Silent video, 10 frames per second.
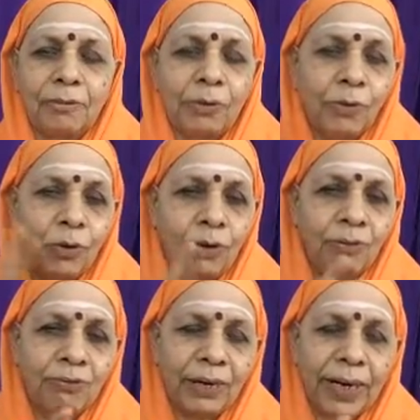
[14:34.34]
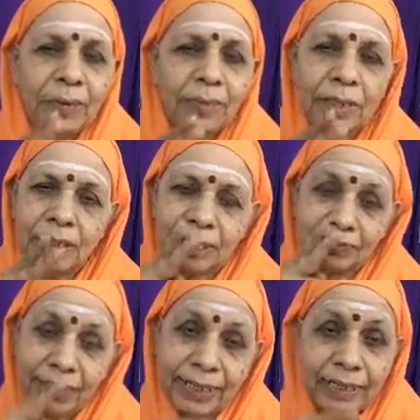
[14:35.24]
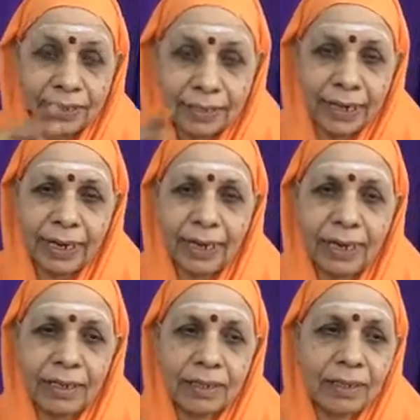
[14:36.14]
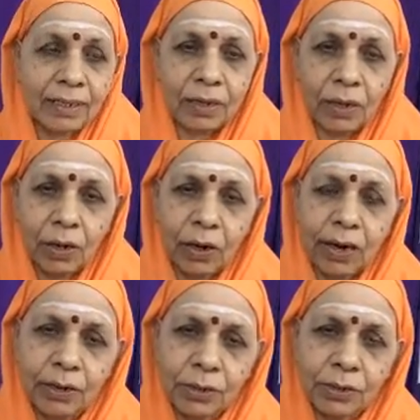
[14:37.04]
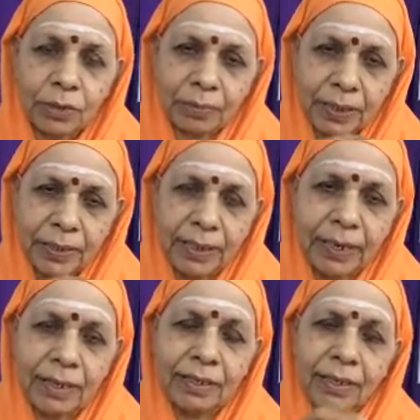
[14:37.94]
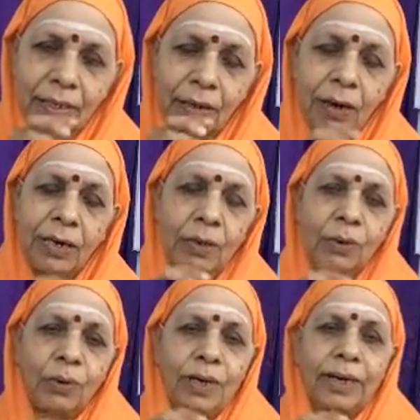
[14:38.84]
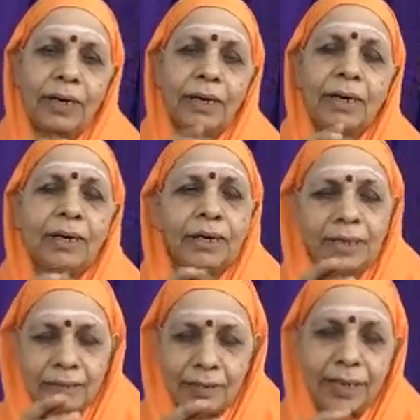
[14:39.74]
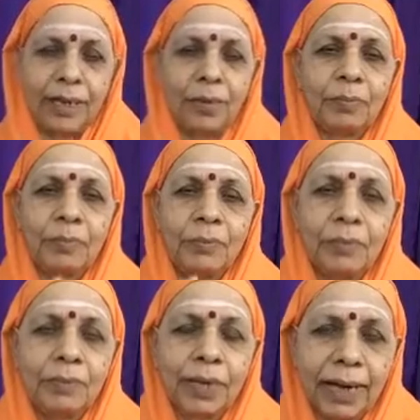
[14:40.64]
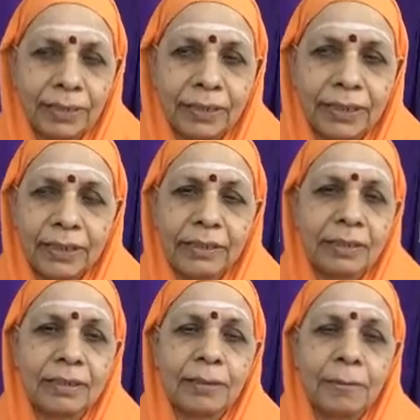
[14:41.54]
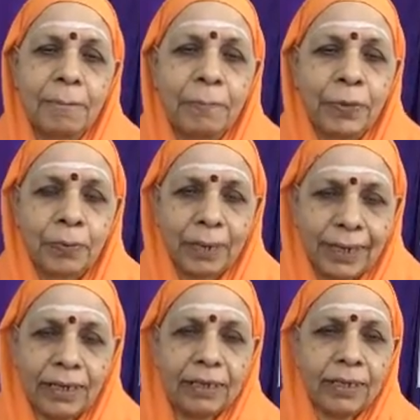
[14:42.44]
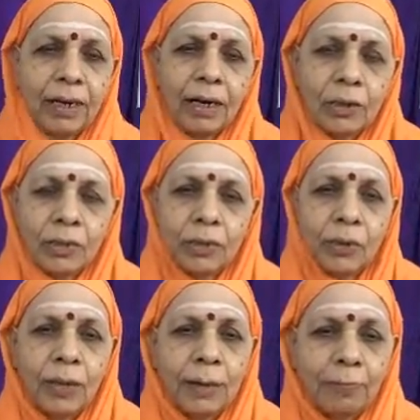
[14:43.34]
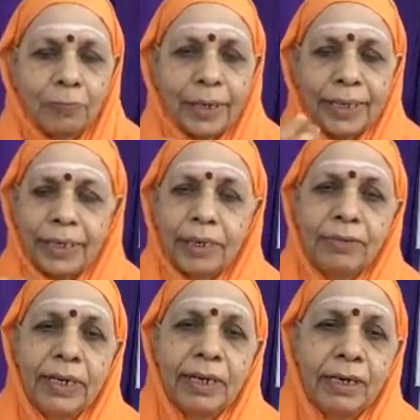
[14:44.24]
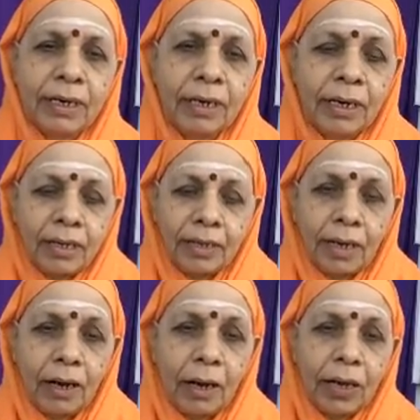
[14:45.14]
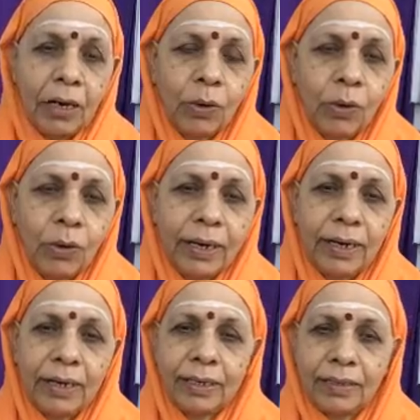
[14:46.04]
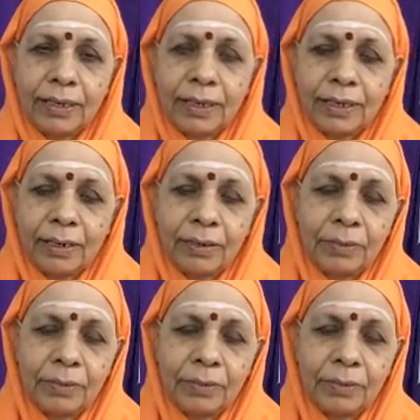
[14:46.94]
Old flame is, if it is there, the oil should be there in the oil holder, same as it is. But it is not so. By evening, the oil holder, that